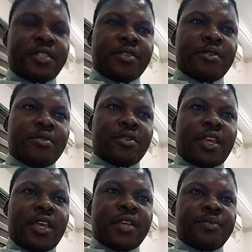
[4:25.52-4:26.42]

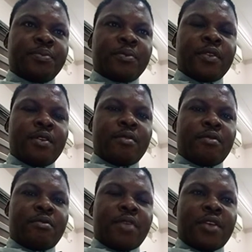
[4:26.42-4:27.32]
Okay?
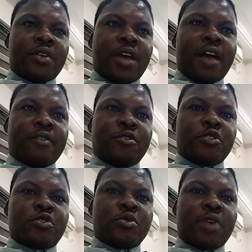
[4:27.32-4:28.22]
Where you have those
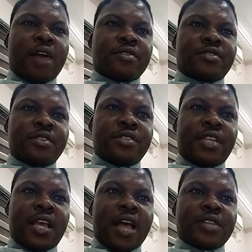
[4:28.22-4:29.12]
two houses,
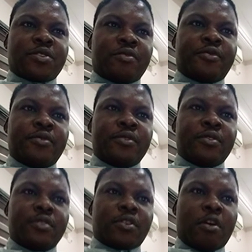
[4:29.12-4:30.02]
the House of
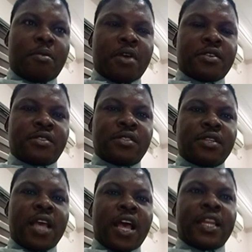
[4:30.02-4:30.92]
Commons
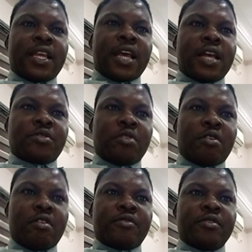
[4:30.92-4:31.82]
and the House
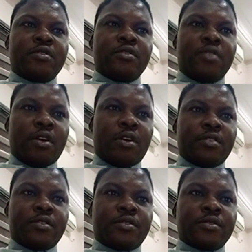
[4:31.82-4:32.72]
of
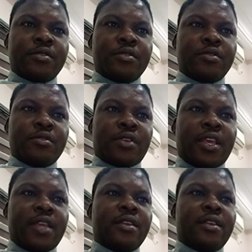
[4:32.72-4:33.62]
Lords.
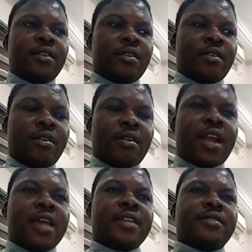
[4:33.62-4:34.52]
Okay?
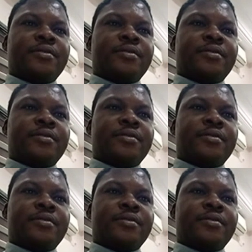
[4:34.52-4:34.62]
Alright.